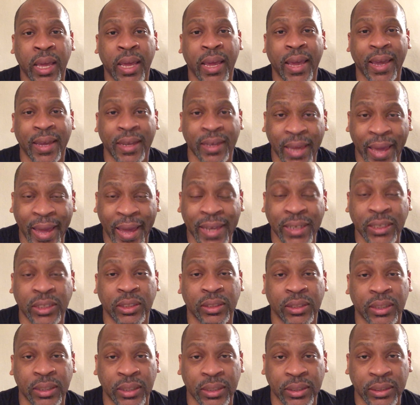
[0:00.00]

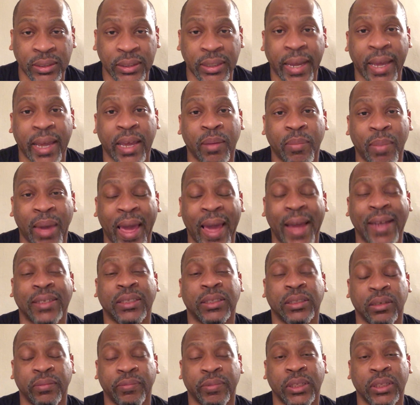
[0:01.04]
engaging in the same
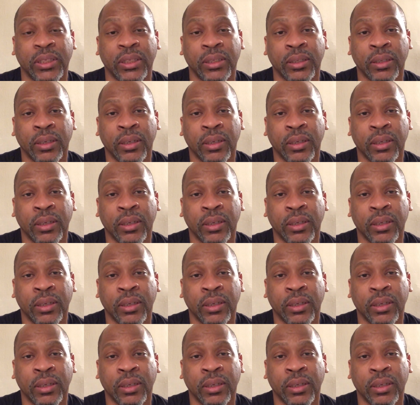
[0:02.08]
activity.